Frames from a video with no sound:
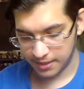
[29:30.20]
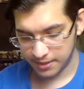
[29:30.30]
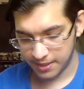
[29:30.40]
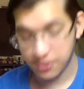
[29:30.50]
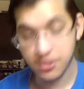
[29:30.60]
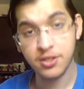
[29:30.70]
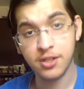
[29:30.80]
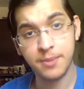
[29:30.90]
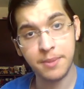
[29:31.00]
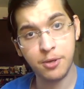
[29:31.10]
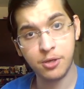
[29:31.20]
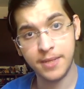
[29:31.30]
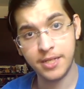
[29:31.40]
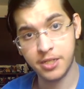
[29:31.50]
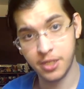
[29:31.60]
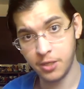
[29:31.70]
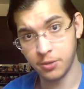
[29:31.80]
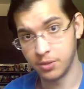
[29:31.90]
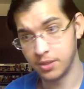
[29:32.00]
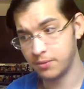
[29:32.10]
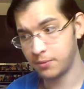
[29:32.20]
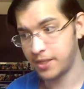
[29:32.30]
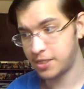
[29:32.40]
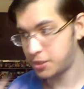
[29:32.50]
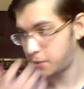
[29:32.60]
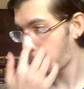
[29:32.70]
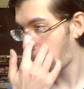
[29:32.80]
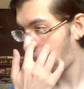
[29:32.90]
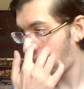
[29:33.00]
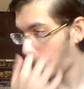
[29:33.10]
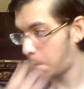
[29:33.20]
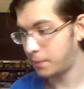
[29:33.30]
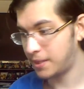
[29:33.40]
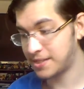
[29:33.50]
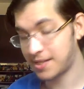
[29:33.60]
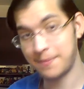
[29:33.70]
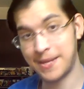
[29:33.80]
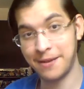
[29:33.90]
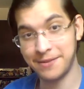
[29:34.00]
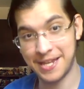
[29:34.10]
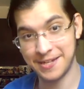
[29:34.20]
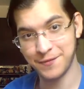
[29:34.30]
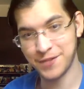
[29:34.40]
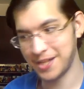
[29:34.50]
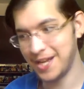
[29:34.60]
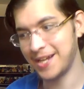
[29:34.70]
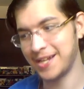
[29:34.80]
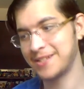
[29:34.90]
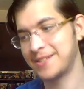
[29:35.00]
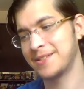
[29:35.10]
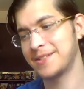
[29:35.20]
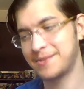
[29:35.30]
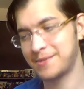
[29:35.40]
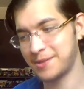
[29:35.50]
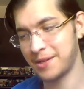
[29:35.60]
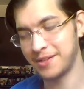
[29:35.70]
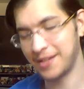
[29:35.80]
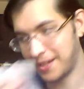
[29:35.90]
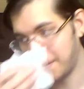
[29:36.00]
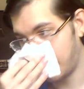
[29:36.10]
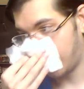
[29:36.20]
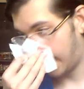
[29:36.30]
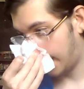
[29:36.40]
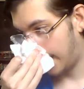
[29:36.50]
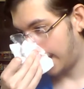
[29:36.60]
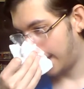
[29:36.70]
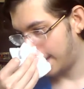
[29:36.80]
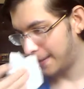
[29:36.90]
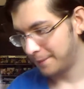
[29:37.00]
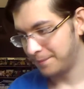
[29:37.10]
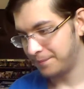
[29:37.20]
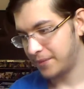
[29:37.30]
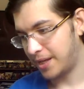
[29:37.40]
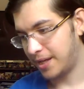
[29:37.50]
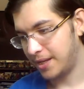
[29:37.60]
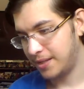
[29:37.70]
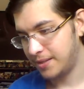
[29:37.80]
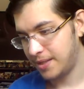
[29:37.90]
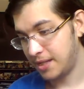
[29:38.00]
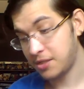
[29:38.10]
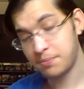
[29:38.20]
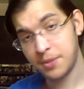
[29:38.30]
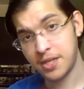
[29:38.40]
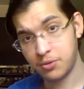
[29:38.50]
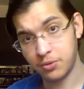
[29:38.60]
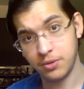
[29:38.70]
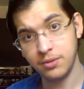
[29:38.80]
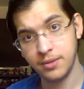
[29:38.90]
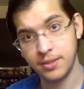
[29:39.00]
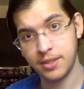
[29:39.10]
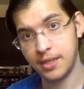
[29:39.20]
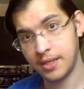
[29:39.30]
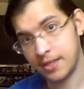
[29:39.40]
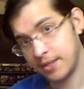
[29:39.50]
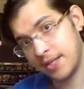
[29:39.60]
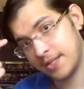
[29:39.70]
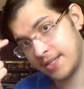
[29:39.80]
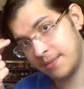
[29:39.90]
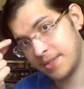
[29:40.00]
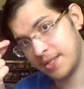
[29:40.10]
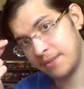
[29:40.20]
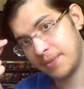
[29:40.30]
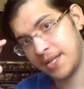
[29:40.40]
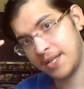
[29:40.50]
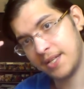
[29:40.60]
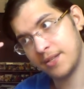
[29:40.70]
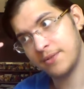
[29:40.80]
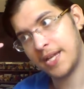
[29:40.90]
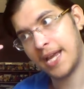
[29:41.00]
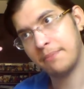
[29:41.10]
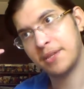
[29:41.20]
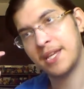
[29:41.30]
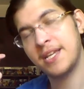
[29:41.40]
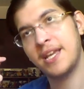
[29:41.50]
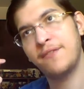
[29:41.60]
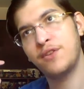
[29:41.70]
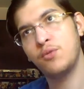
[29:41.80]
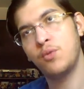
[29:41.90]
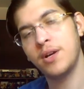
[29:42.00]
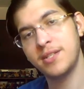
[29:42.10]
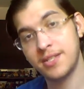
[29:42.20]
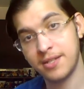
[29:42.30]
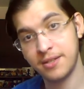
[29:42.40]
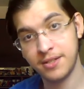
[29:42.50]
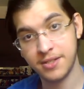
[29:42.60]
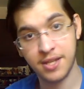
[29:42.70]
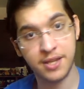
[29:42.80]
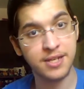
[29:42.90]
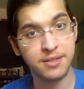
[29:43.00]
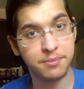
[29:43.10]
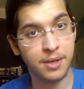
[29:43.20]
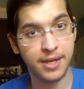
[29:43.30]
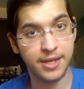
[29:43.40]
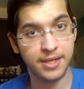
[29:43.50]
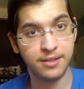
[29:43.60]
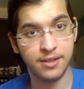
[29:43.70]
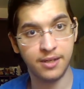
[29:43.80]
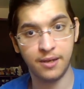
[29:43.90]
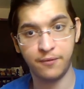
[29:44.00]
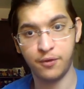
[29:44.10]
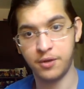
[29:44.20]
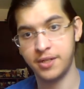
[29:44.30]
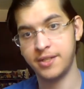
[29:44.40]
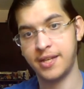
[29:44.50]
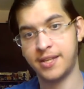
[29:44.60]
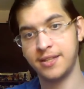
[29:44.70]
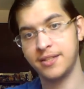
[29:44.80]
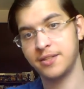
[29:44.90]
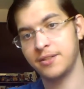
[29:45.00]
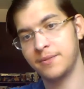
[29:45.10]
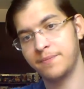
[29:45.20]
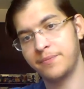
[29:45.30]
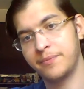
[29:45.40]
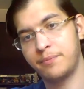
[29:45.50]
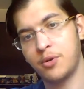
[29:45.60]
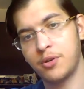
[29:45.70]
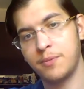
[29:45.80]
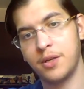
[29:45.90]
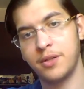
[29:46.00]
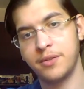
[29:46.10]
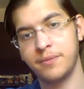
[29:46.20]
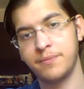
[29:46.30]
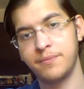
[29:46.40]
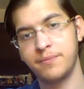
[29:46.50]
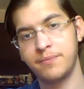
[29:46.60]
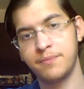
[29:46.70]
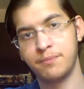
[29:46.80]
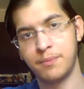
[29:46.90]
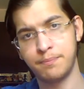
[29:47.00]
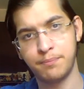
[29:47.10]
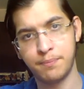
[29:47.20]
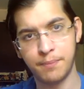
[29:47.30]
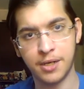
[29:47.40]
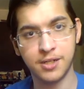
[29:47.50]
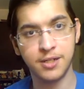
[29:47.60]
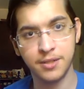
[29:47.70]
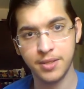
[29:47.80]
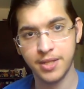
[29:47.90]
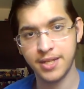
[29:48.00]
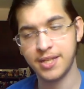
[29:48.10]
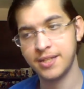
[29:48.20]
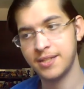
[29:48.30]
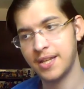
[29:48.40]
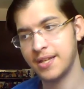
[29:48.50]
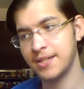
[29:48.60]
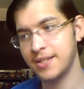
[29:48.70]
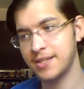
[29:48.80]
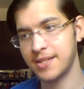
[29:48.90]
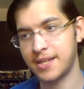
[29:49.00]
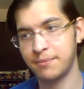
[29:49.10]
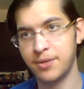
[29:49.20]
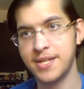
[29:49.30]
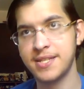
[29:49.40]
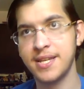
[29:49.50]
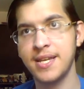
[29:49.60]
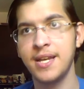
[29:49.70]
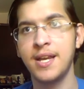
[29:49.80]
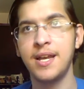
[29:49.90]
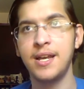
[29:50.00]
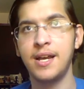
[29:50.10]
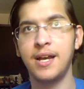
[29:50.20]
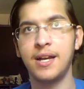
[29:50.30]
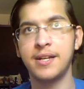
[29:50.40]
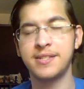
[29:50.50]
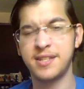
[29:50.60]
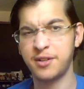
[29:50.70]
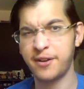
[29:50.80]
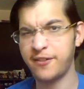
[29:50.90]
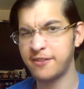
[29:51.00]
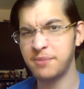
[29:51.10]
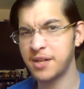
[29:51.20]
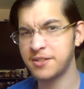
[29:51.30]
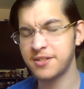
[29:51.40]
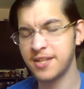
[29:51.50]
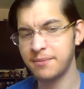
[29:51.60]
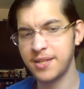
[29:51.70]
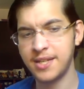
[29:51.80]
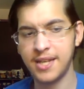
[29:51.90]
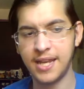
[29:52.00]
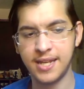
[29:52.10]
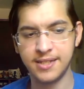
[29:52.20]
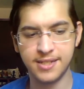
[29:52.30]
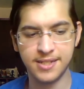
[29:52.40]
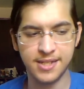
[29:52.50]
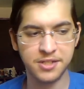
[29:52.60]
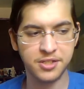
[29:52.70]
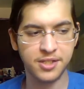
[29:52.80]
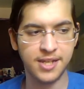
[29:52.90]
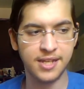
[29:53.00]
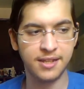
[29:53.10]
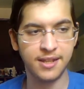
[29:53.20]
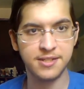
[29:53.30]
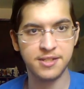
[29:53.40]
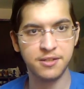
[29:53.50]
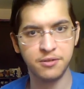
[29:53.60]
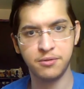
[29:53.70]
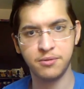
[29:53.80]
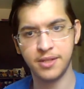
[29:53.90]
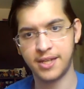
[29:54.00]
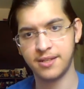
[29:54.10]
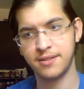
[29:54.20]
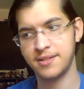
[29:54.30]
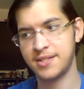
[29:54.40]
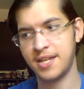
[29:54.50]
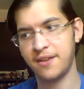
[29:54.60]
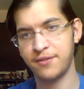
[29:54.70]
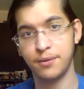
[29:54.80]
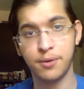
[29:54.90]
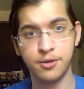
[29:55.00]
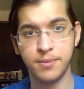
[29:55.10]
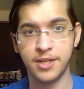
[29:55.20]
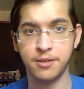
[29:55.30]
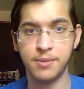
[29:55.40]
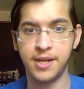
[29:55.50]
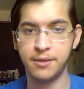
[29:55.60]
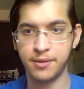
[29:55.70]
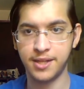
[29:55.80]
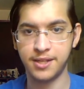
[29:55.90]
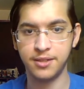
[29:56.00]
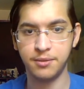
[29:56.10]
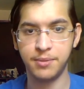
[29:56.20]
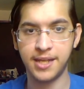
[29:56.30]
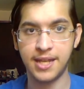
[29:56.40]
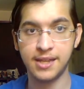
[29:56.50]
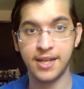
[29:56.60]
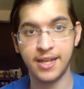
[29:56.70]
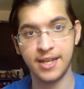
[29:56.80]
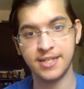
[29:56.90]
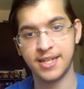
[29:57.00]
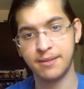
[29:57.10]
They also talked about Pokemon Go, which is coming out the end of July, suddenly. It looks pretty cool. It seems to be, you know, an app thing. If you want to, there's a thing to buy for it, like the little Pokeball marker thing that is like a bracelet. It's $35 or something, and essentially it lets you like see if there are Pokemon nearby with like a little blinking light and